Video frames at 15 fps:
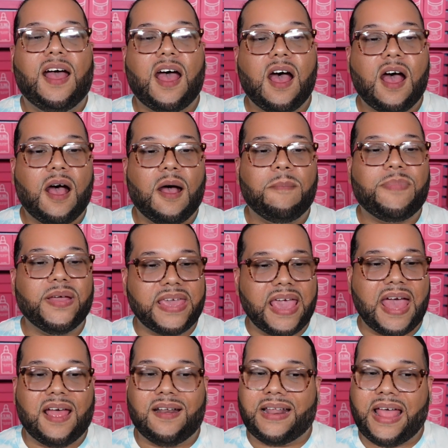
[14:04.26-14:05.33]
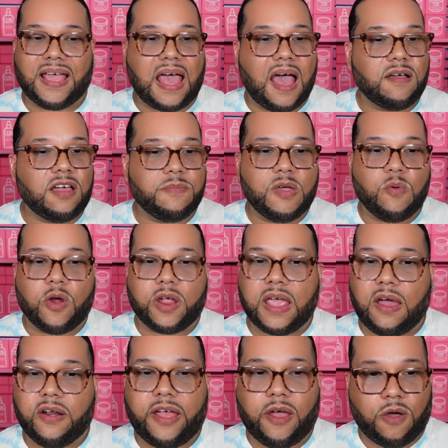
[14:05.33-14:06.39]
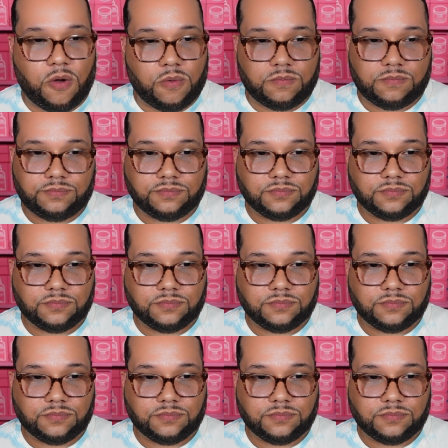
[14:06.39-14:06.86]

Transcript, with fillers: But yeah, like I'm gonna be working out at home.